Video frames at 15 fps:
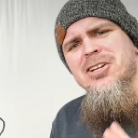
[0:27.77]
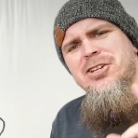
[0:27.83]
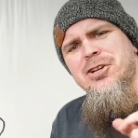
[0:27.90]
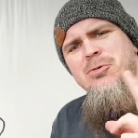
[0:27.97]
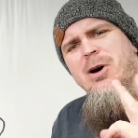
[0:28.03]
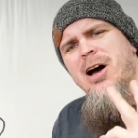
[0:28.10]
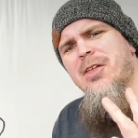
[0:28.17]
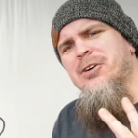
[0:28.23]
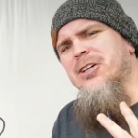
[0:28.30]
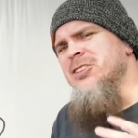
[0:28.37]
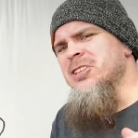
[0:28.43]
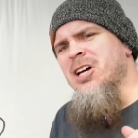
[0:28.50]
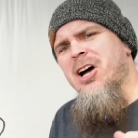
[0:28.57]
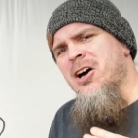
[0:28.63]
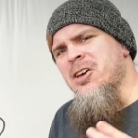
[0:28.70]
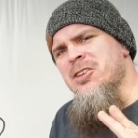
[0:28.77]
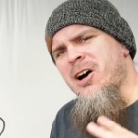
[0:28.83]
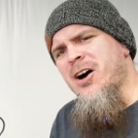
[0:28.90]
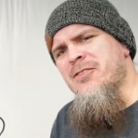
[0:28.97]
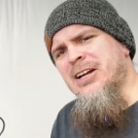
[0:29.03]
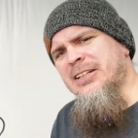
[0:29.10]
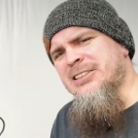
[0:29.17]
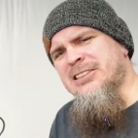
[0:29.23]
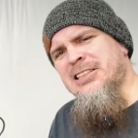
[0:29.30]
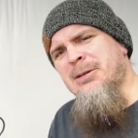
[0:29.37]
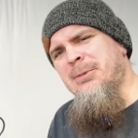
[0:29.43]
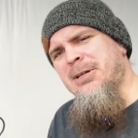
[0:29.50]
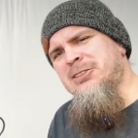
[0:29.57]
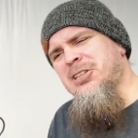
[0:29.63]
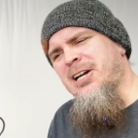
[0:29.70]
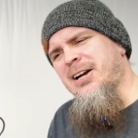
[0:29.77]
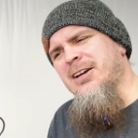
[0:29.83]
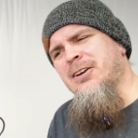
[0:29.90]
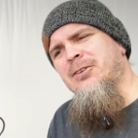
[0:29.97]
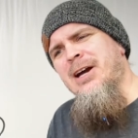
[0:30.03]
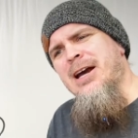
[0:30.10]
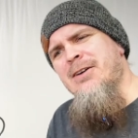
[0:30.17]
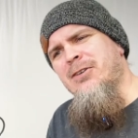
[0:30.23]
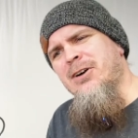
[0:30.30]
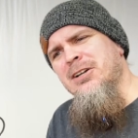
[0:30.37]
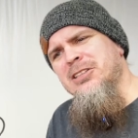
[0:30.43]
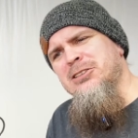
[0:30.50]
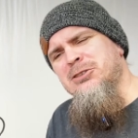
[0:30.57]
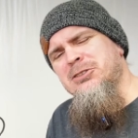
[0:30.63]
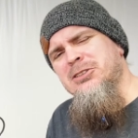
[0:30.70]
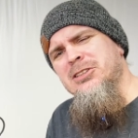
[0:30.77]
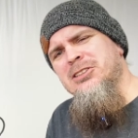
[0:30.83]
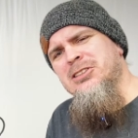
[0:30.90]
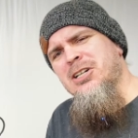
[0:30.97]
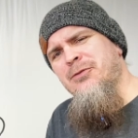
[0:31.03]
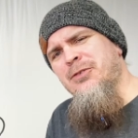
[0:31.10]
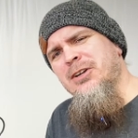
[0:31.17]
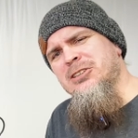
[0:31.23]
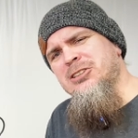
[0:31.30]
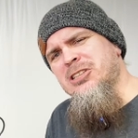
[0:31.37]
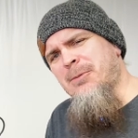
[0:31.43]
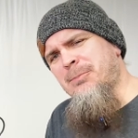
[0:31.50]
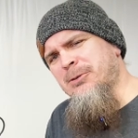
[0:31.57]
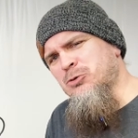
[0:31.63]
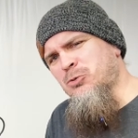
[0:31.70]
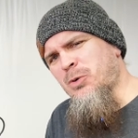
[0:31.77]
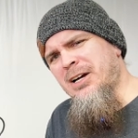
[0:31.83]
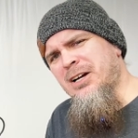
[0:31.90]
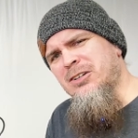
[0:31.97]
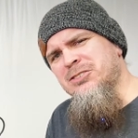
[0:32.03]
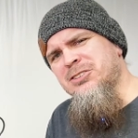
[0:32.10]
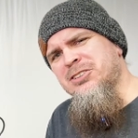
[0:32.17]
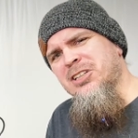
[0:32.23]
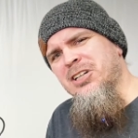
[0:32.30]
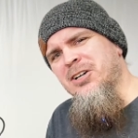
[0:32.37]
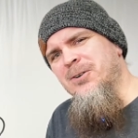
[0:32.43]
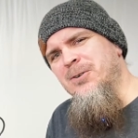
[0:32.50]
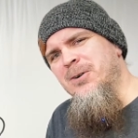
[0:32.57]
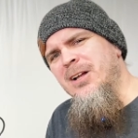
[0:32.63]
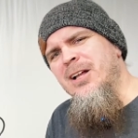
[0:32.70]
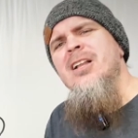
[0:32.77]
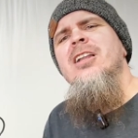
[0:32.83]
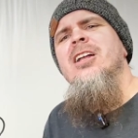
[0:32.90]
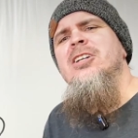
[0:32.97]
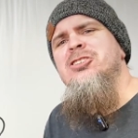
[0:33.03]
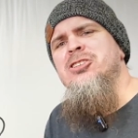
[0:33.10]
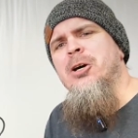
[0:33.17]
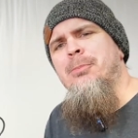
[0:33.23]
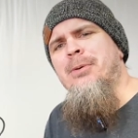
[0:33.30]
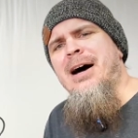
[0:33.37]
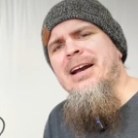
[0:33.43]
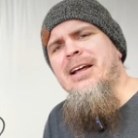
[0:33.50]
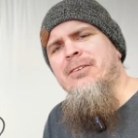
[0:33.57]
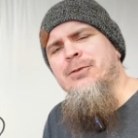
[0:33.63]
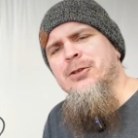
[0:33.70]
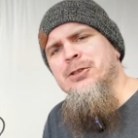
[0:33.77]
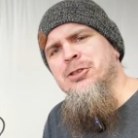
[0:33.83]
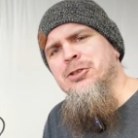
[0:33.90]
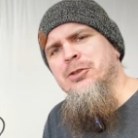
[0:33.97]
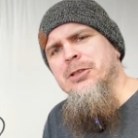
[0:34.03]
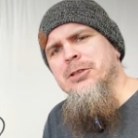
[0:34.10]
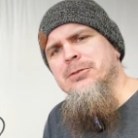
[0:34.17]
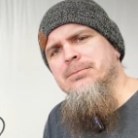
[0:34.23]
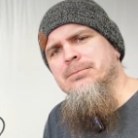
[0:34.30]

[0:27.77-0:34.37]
two others y'all have yet to see me try to engrave on this stuff in the shop as well. So let's jump right off into it.